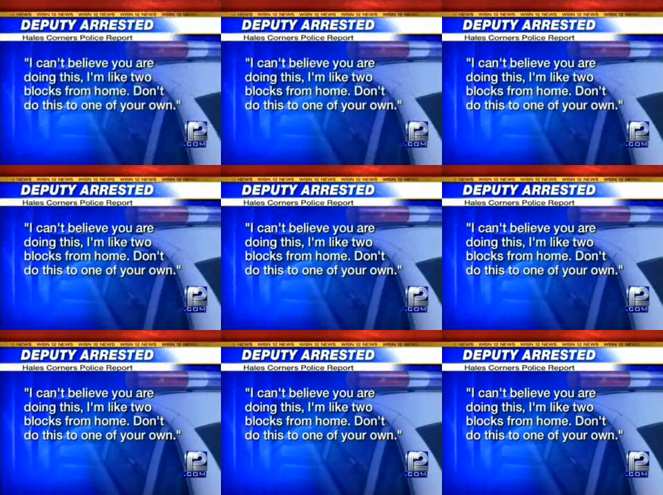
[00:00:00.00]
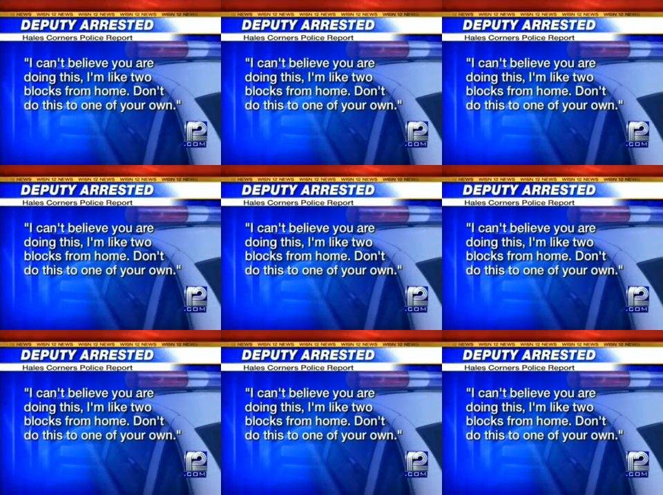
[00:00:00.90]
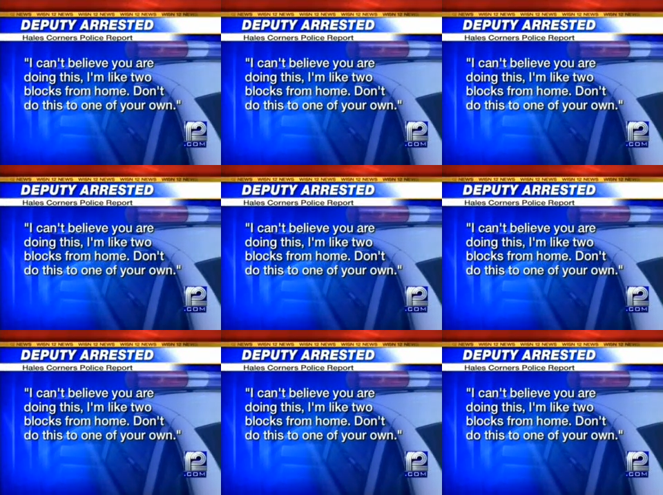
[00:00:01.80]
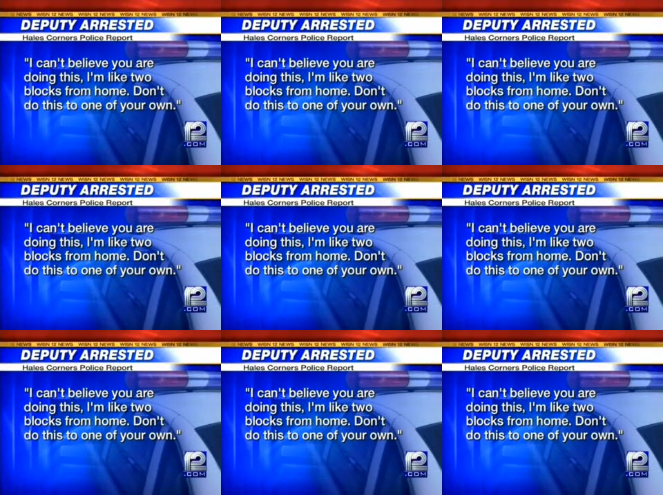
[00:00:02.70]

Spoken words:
No face is visible, so there are no lips to read.